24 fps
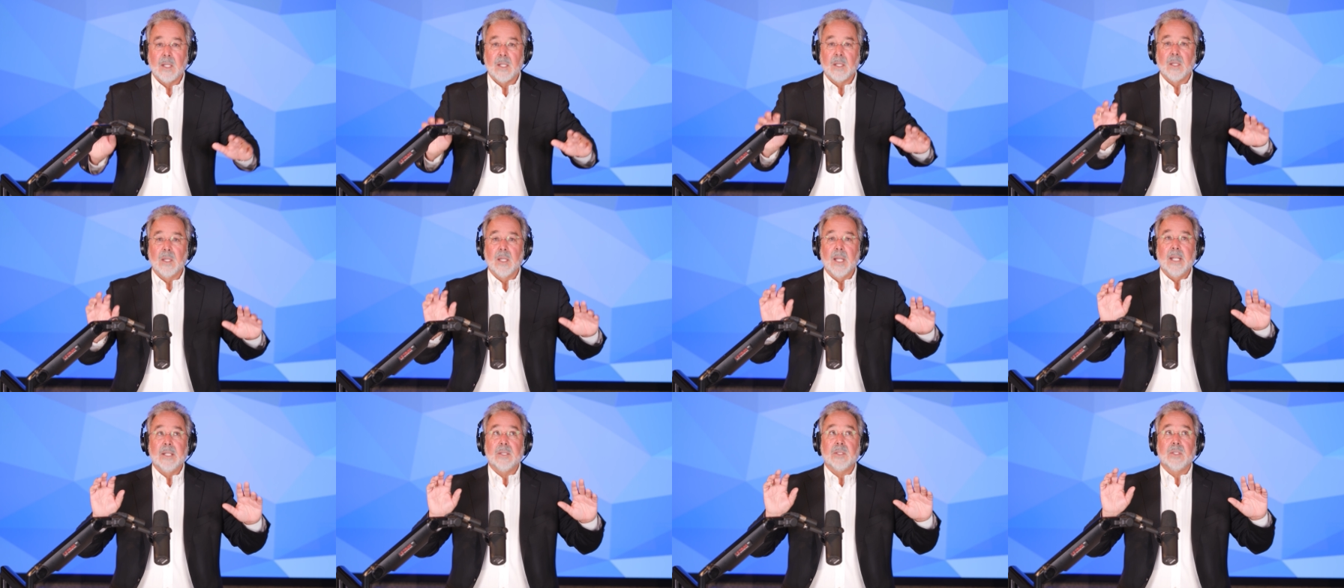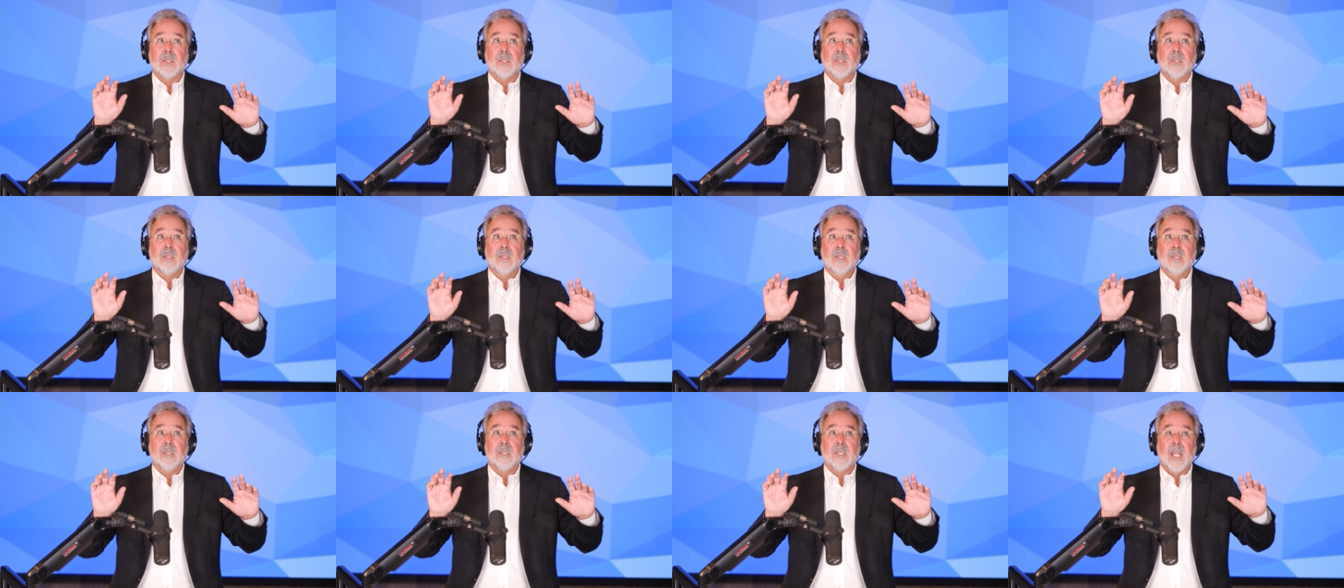
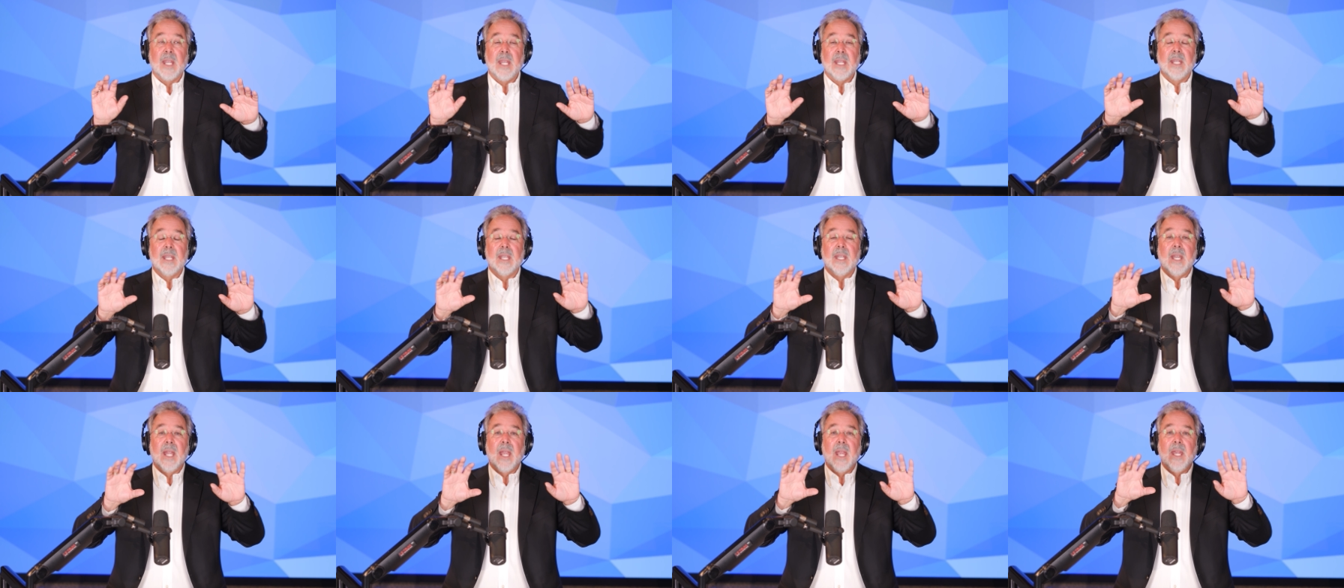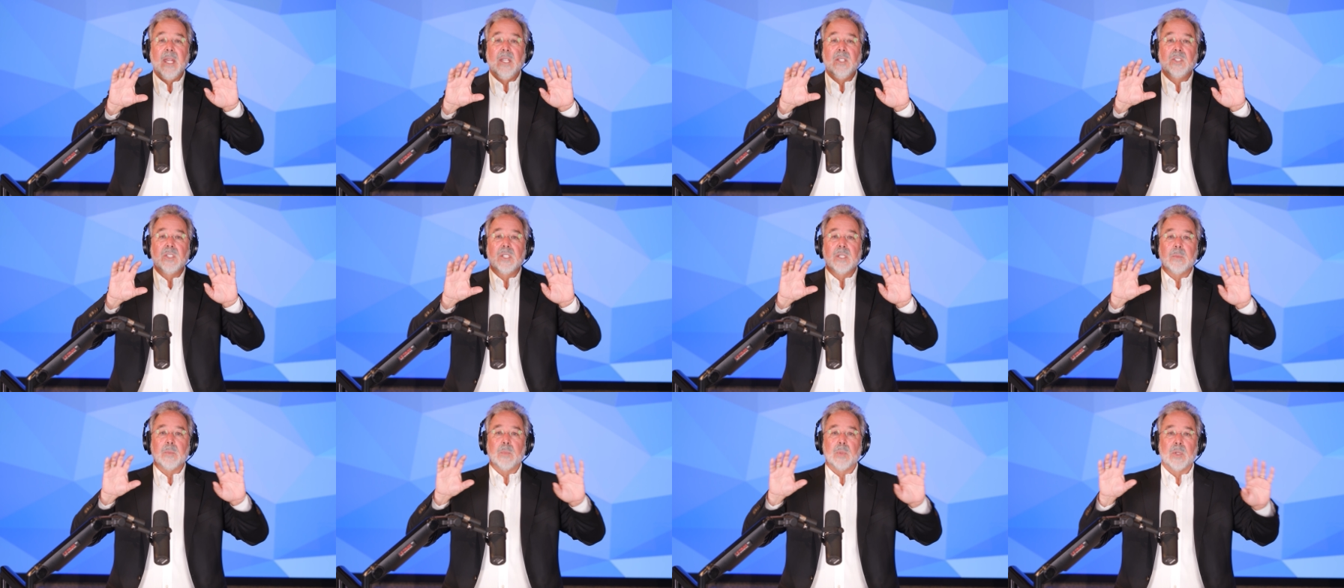let's take an
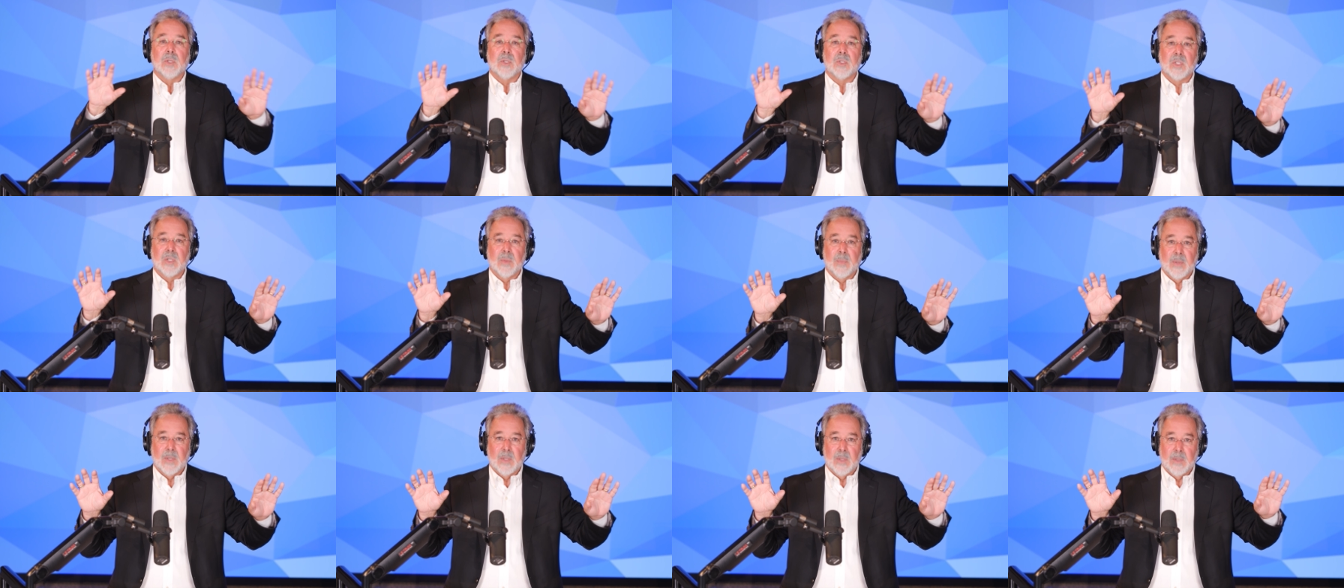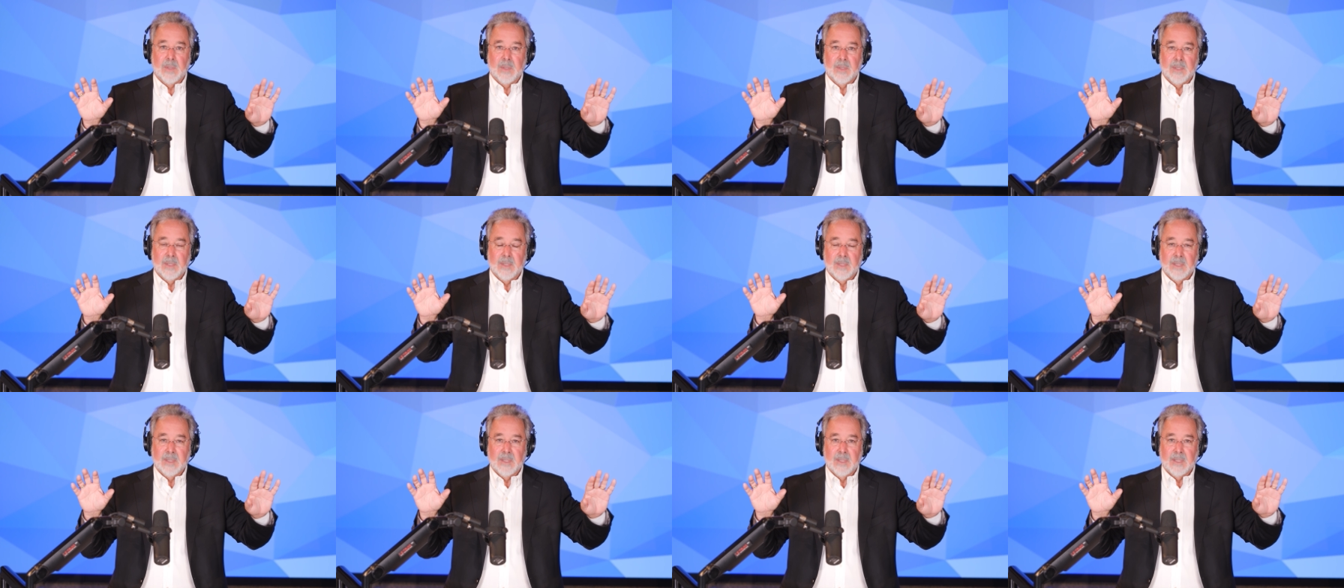ancient principle
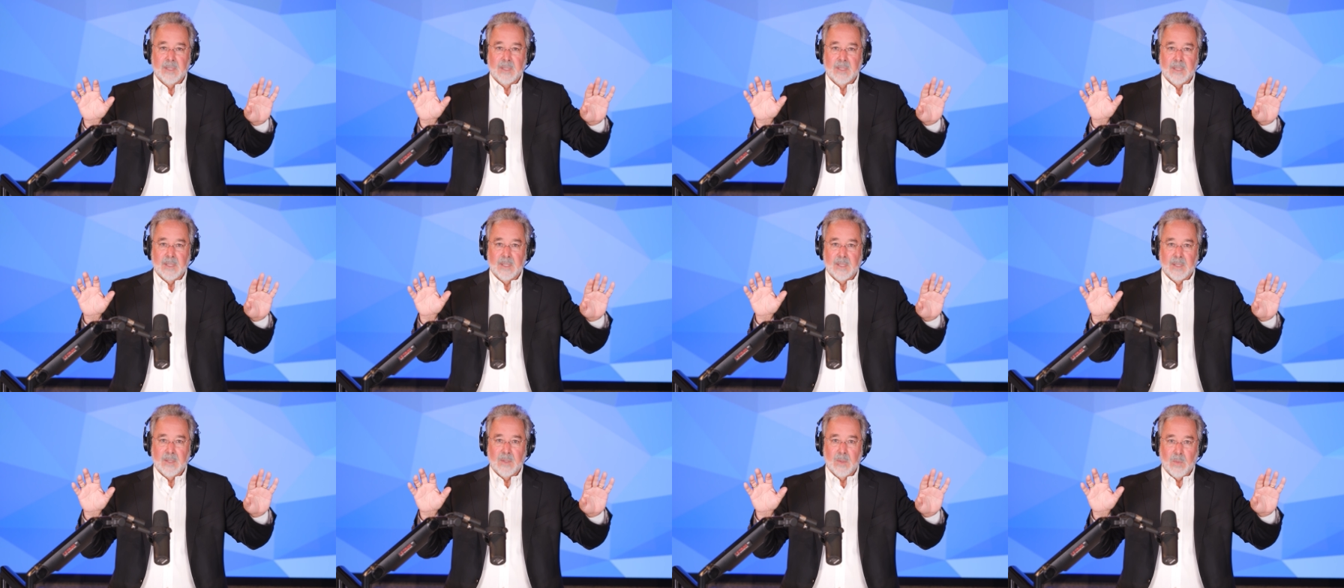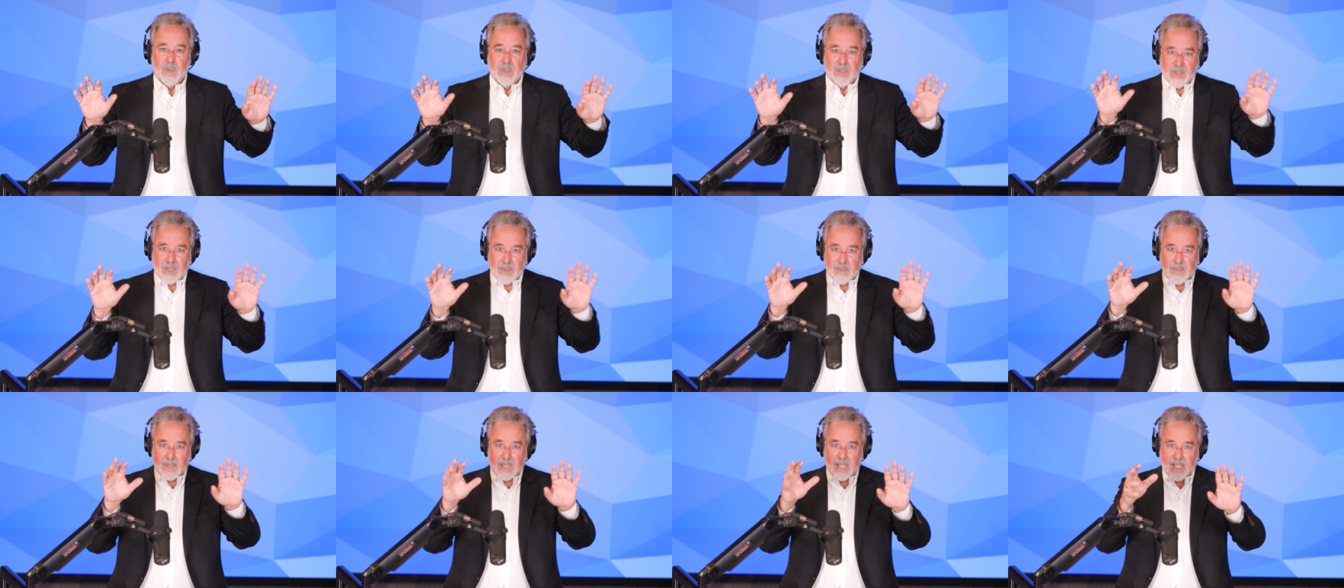with
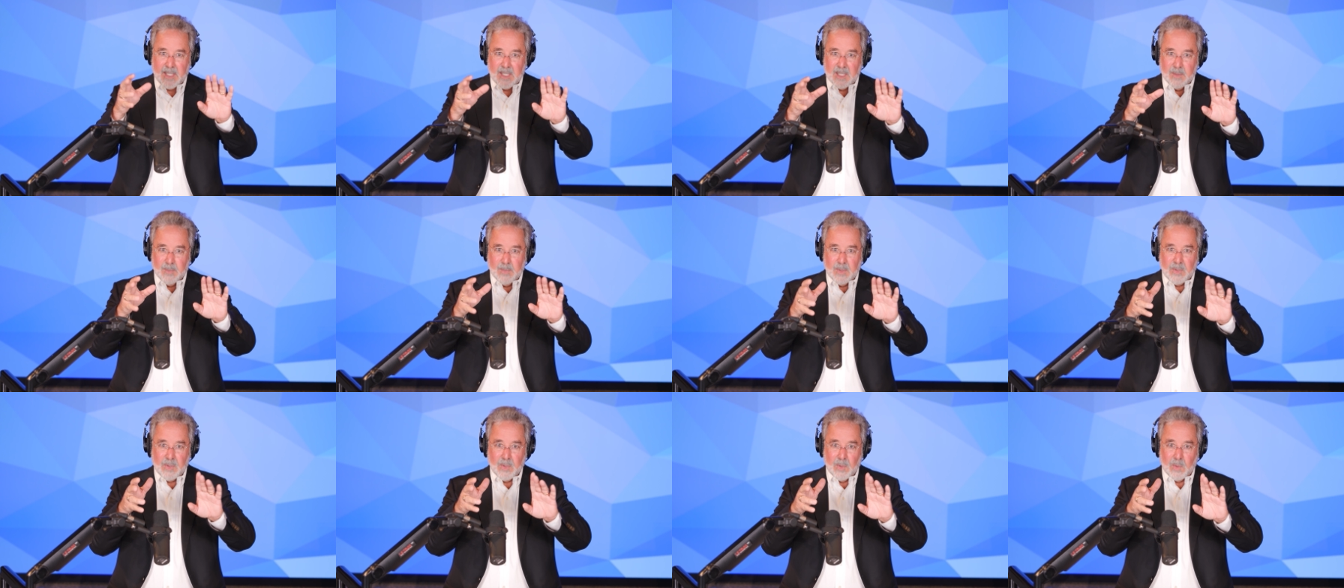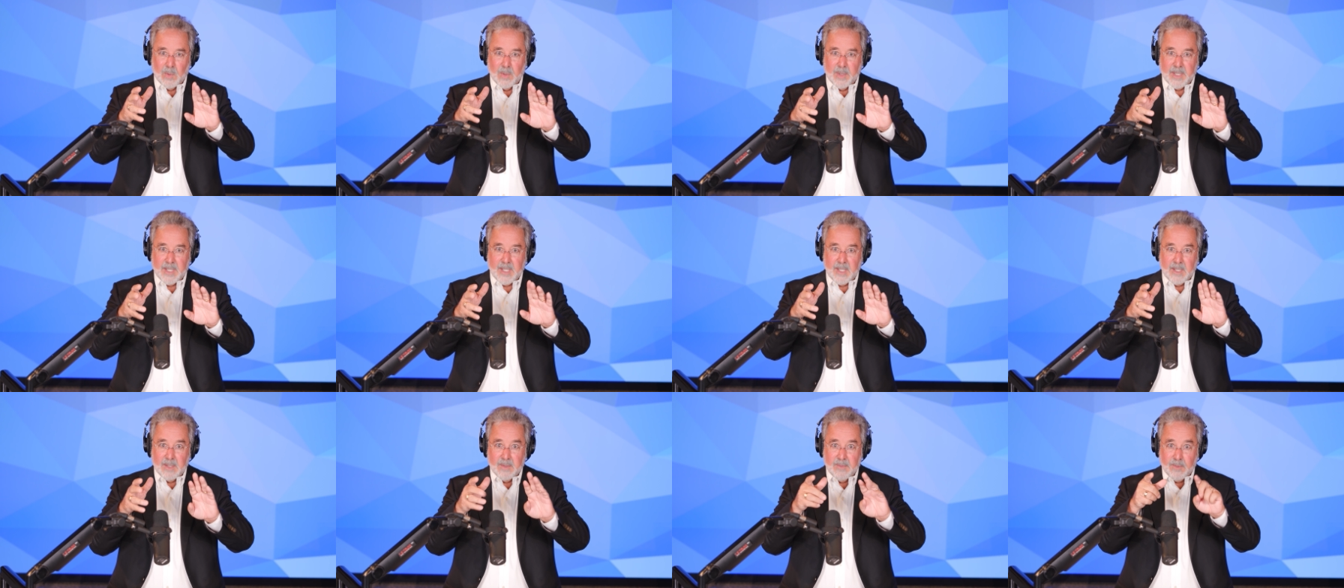some kingdom
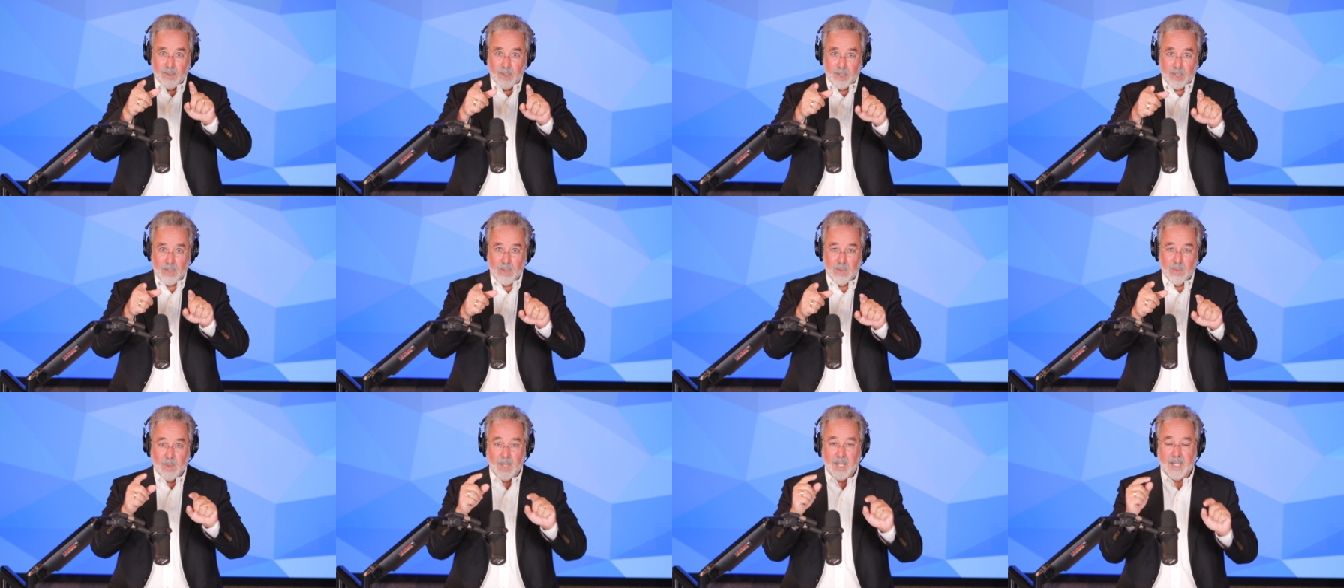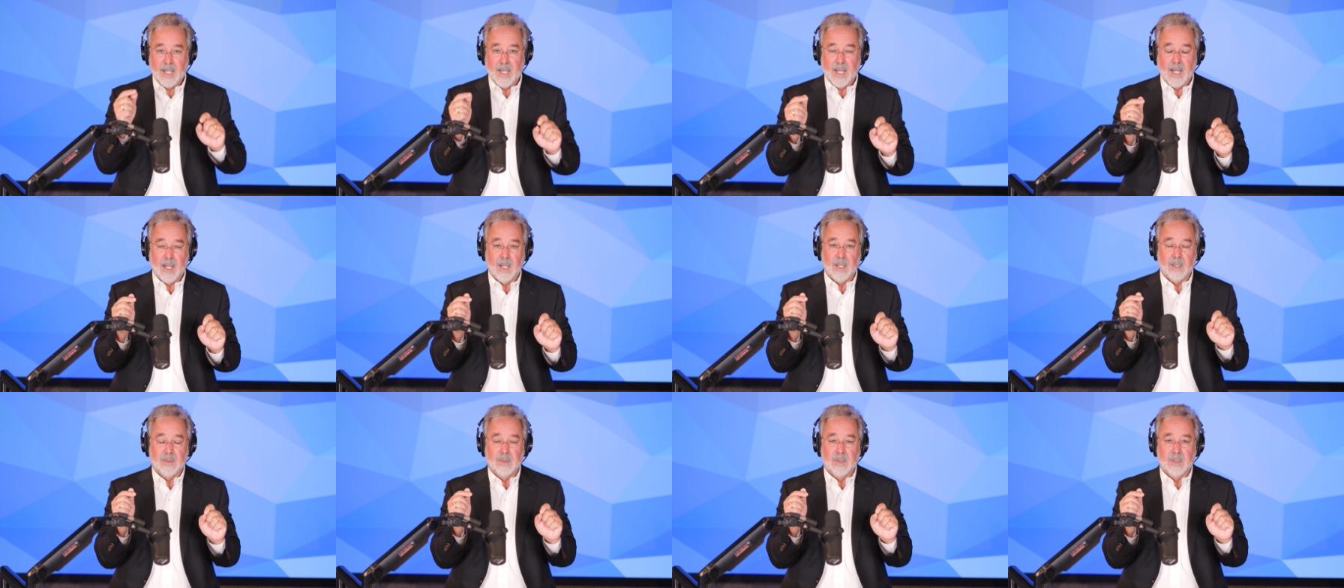authority for you right
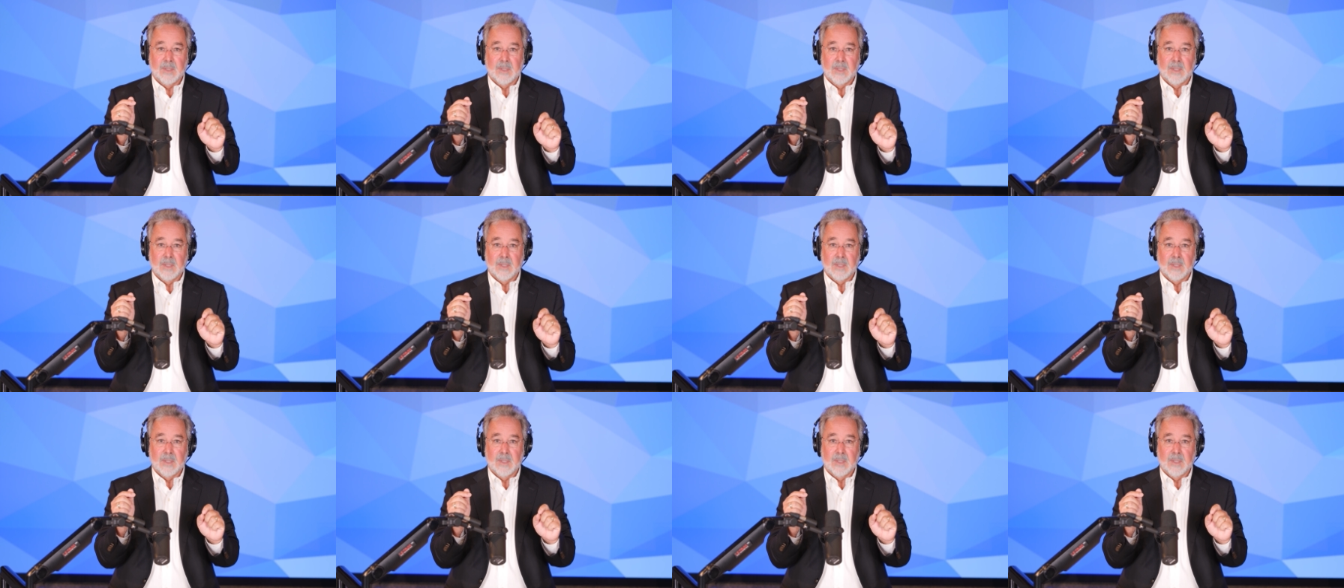now.